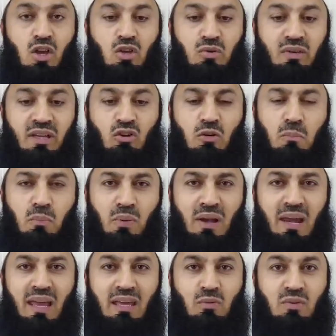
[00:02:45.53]
You cannot
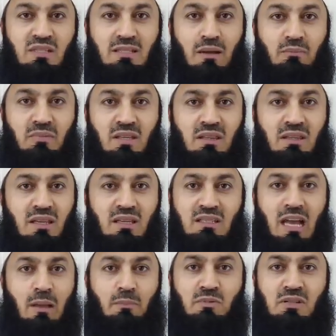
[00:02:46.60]
play with something that is
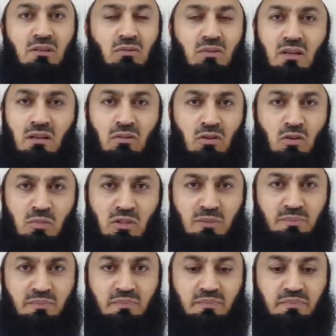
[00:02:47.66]
absolutely
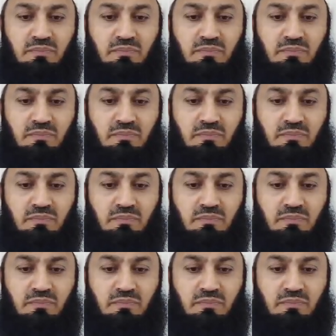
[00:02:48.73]
normal.